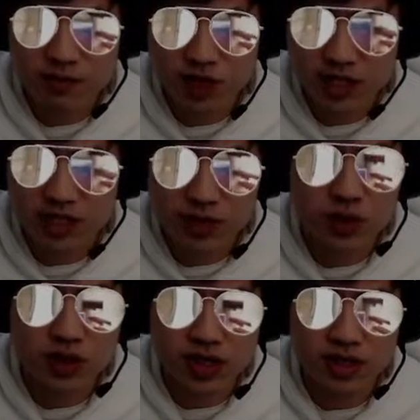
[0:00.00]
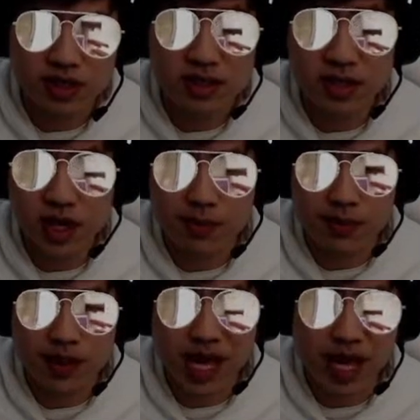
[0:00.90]
really screws this up.
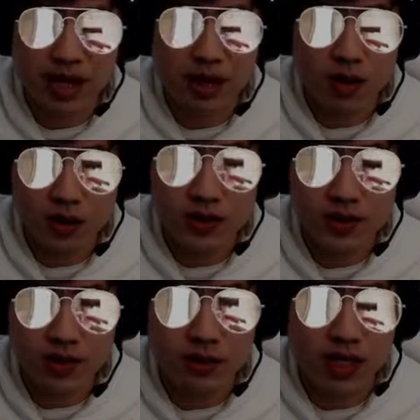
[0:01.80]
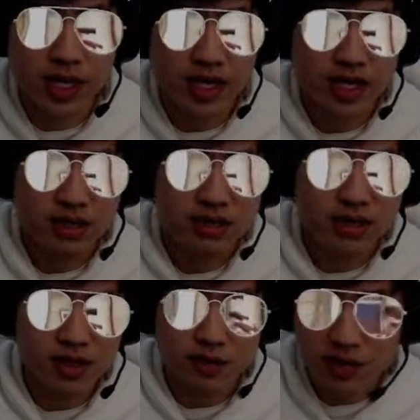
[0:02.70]
And also,
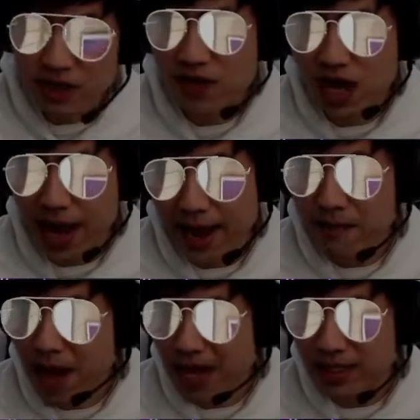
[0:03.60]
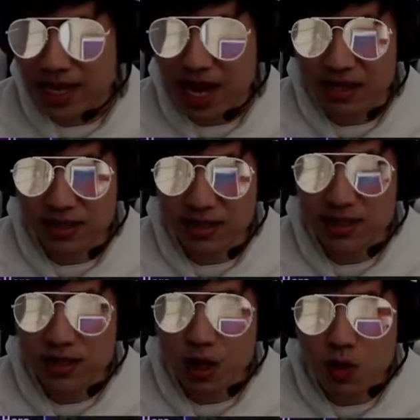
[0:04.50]
even at max stacks,
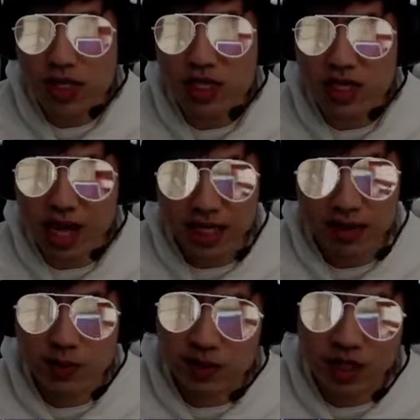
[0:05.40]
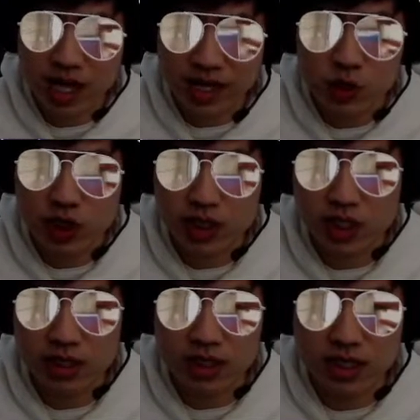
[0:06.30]
it's only 90% extra
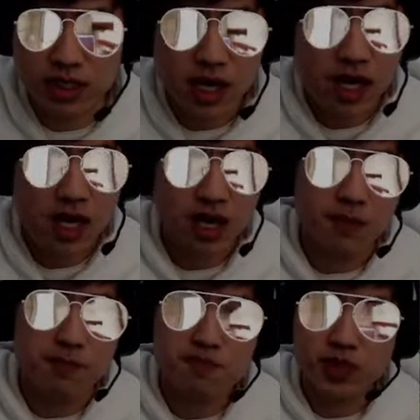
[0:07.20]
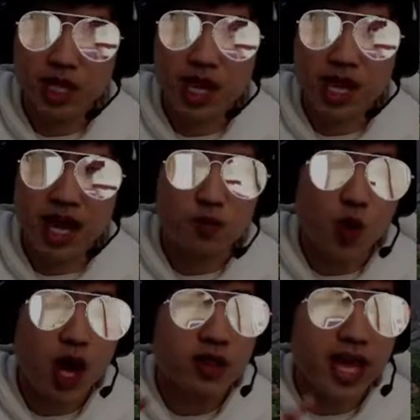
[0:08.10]
healing. Um, and
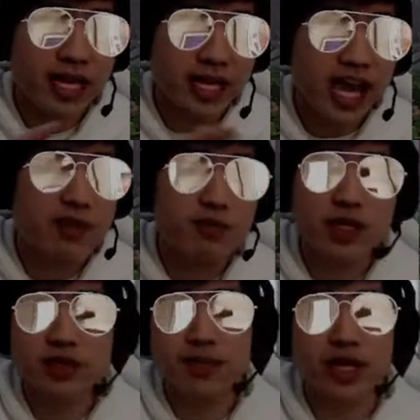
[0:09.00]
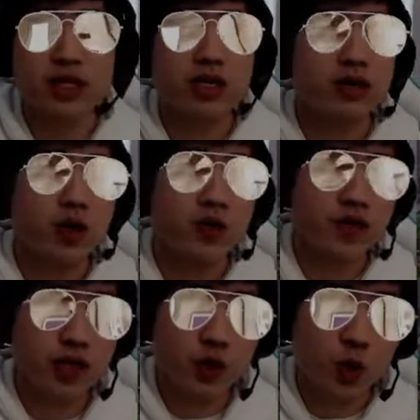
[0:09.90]
while that can be better over
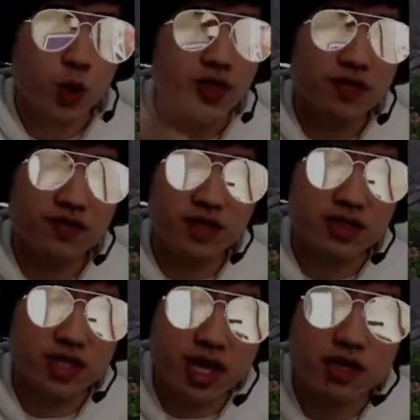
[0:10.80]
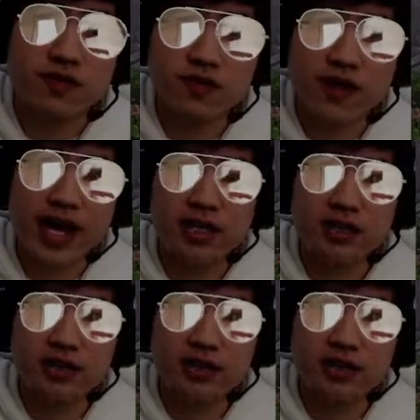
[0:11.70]
the course of an entire fight,